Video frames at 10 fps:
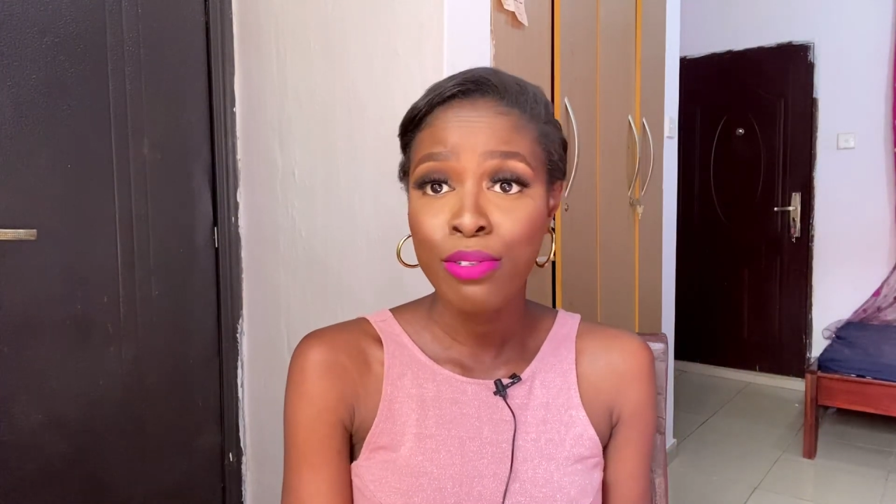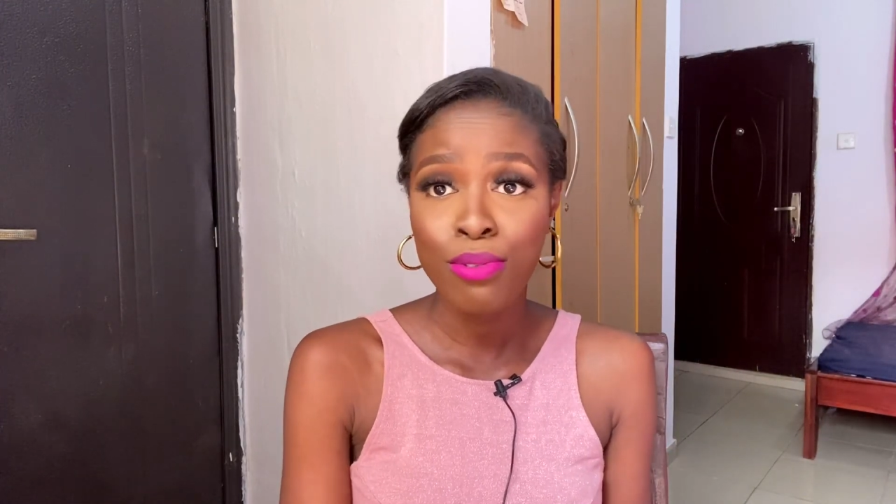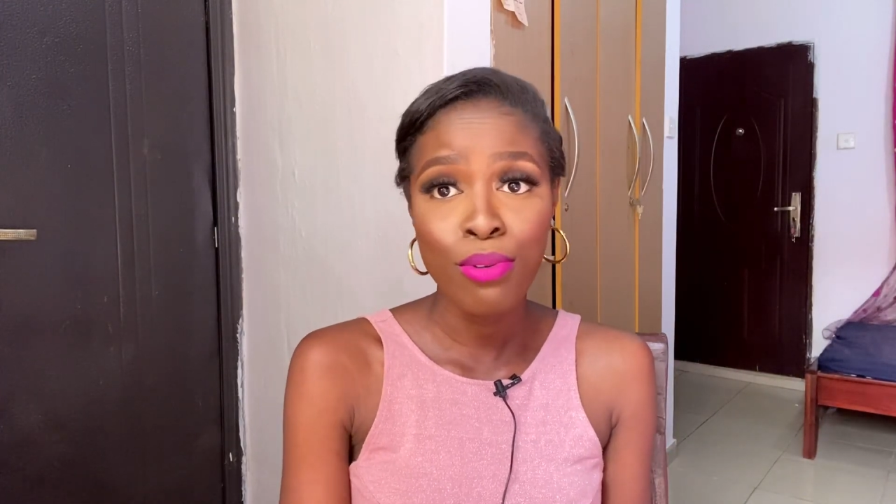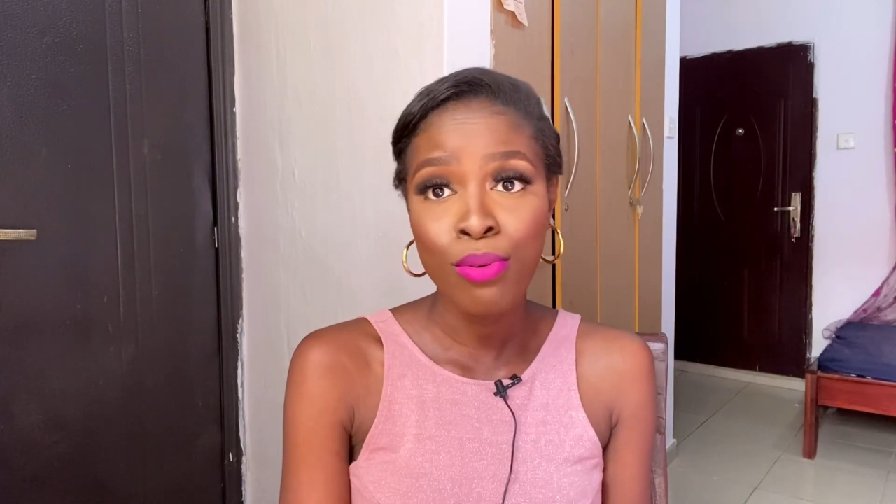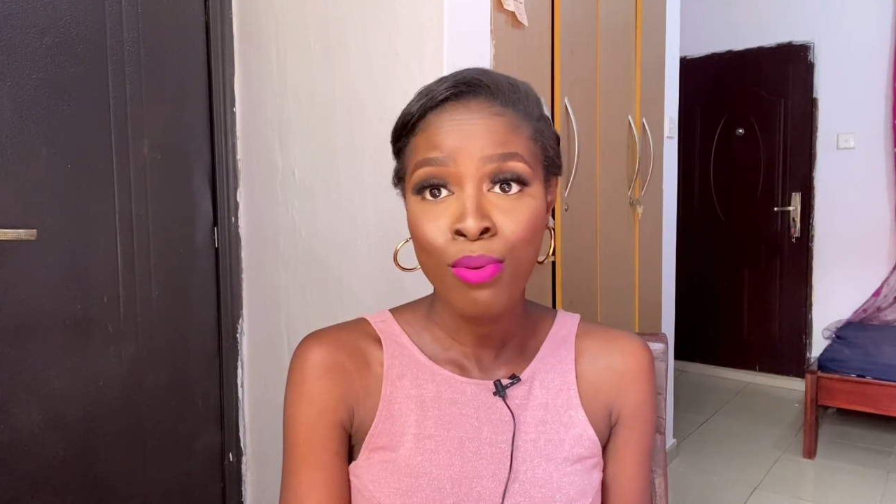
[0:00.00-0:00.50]
you
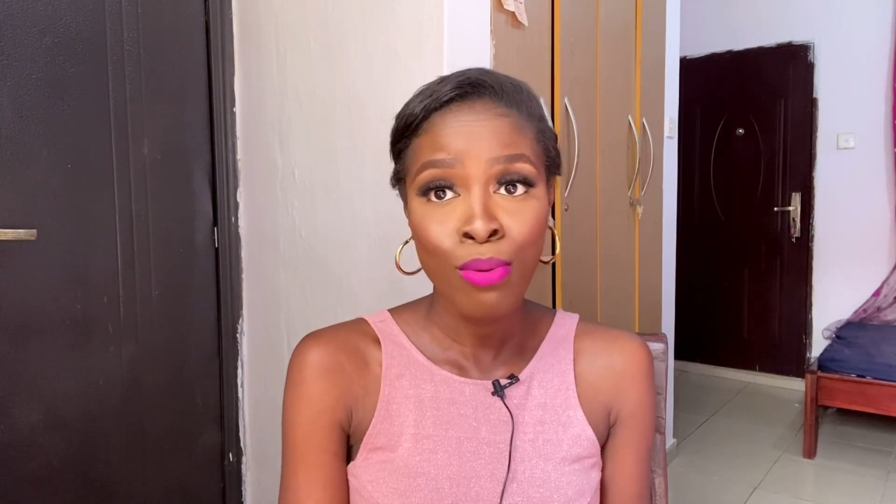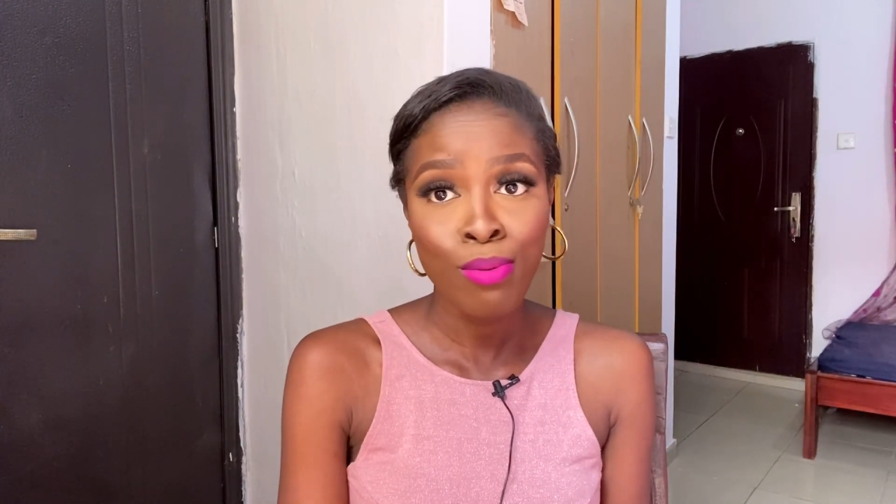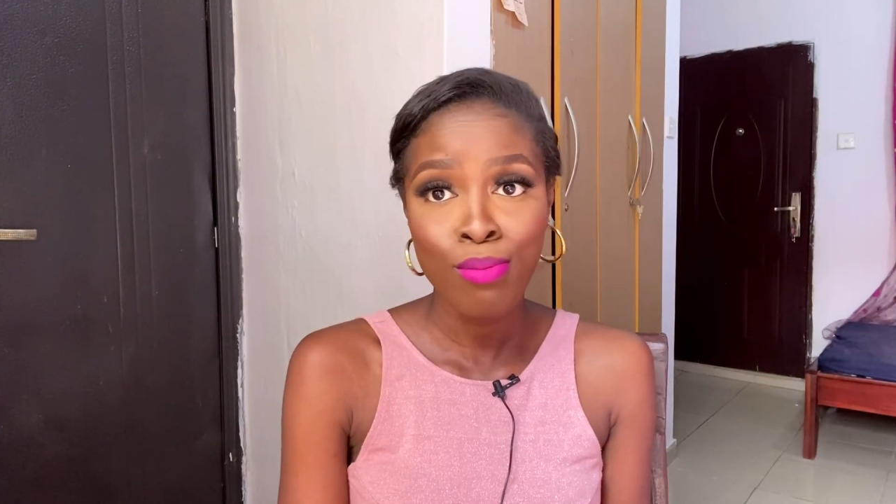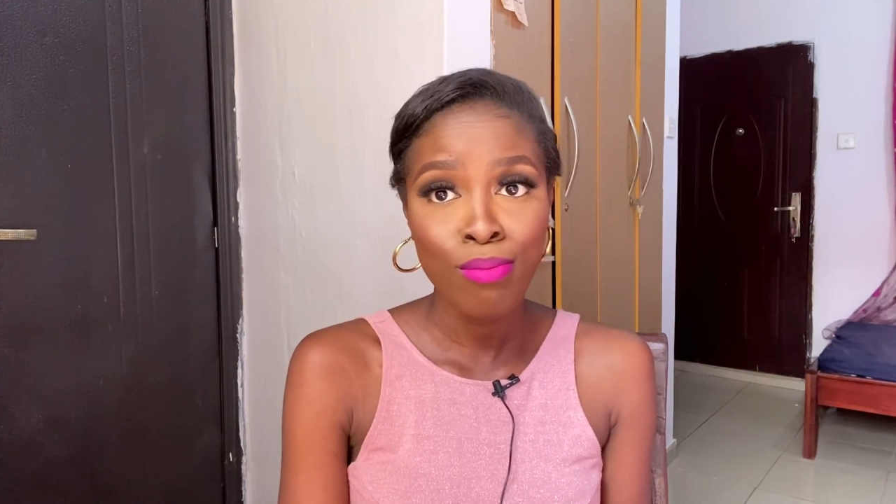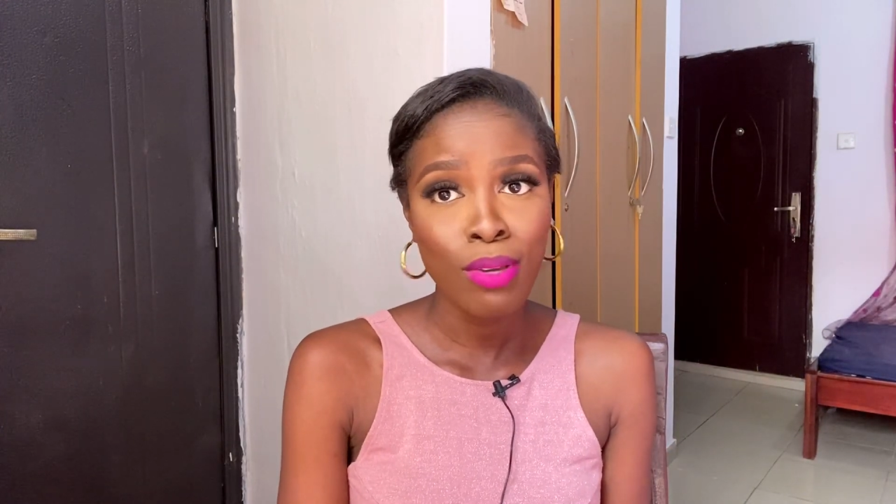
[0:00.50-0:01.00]
don't know
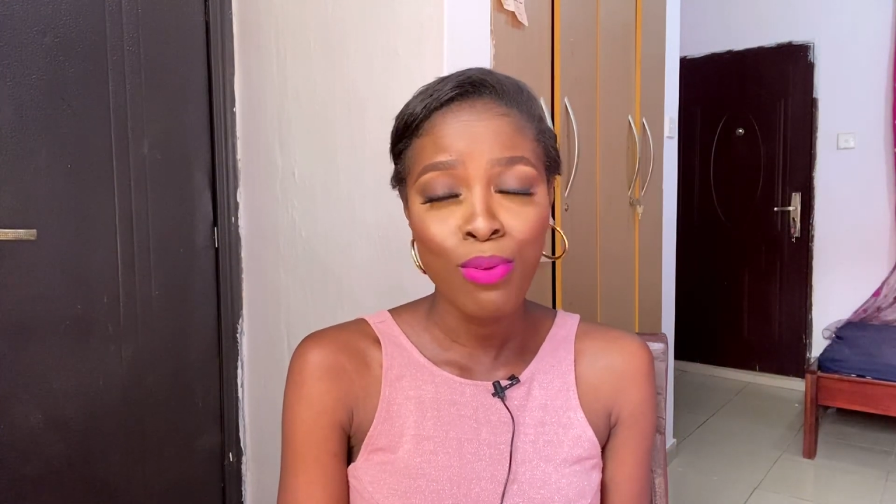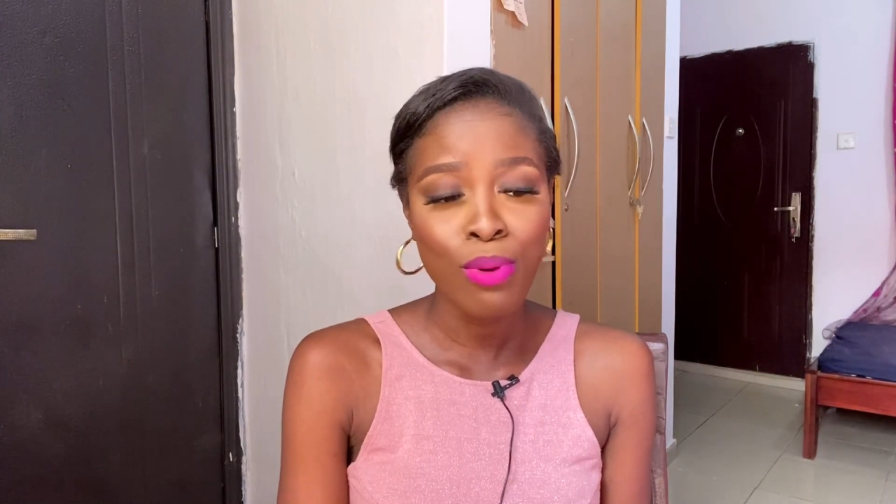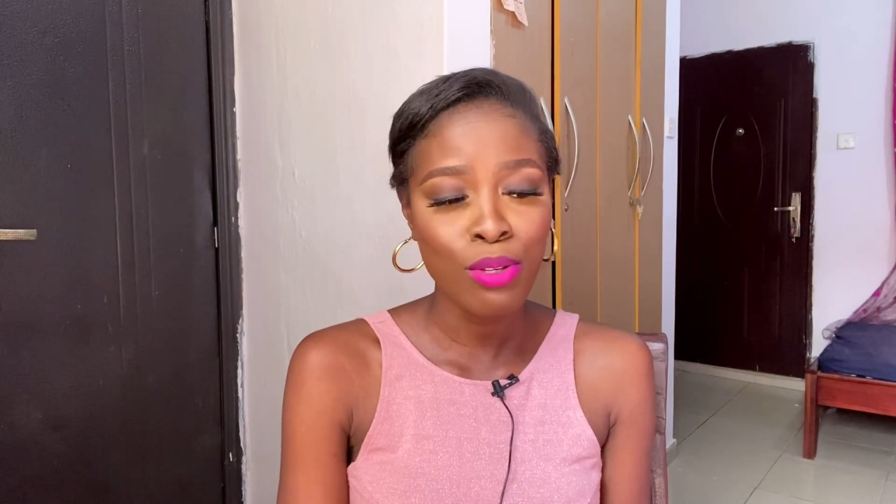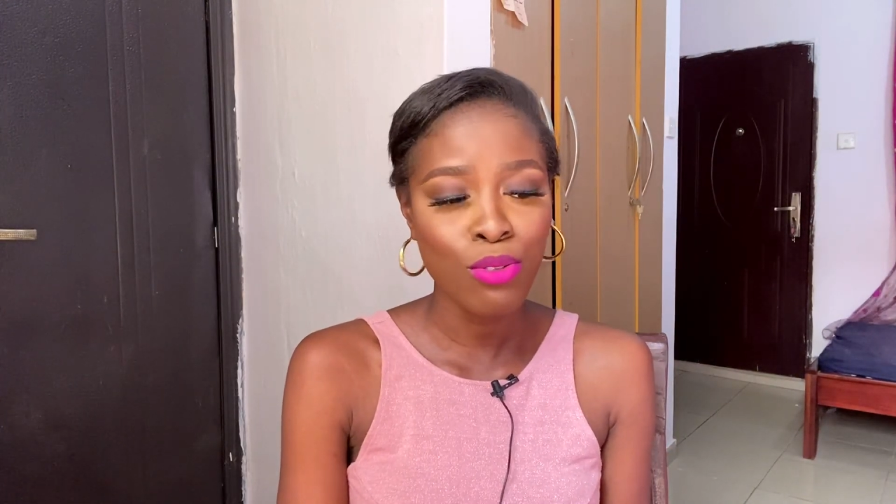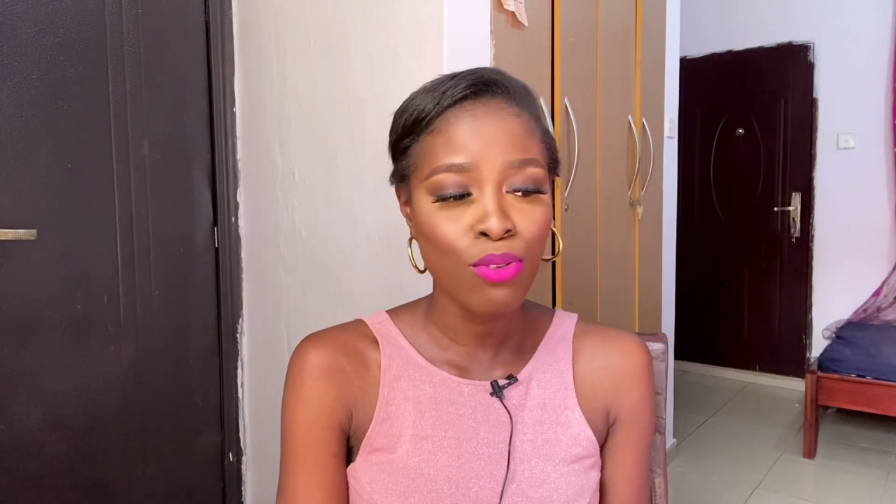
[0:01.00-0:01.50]
a
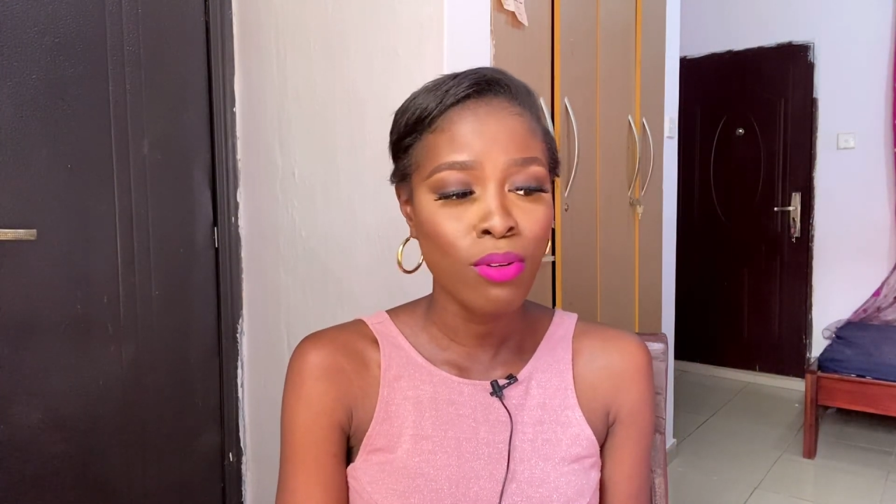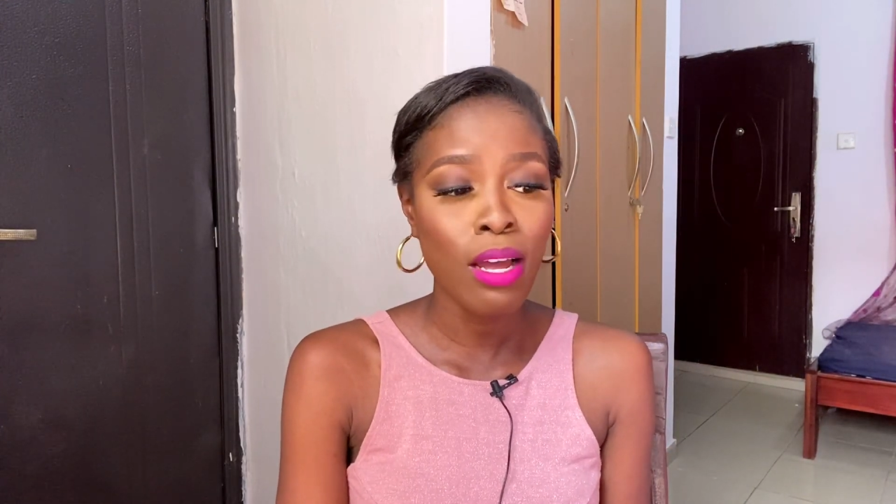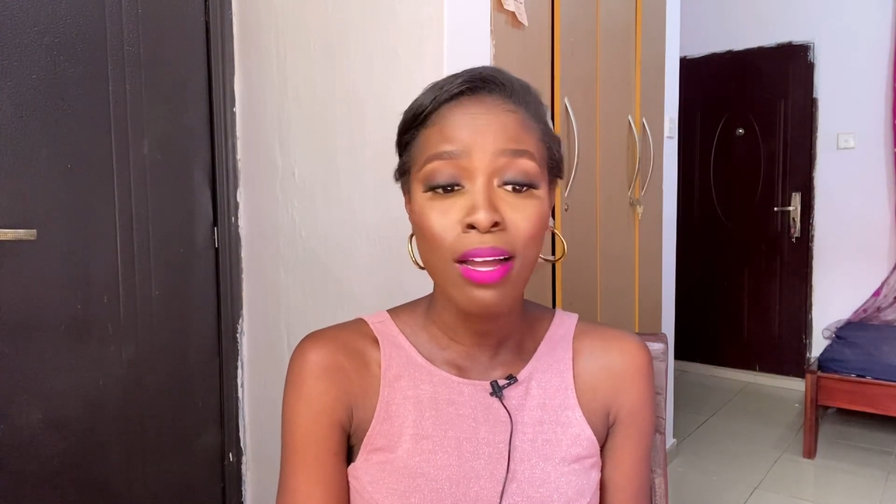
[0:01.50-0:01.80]
question.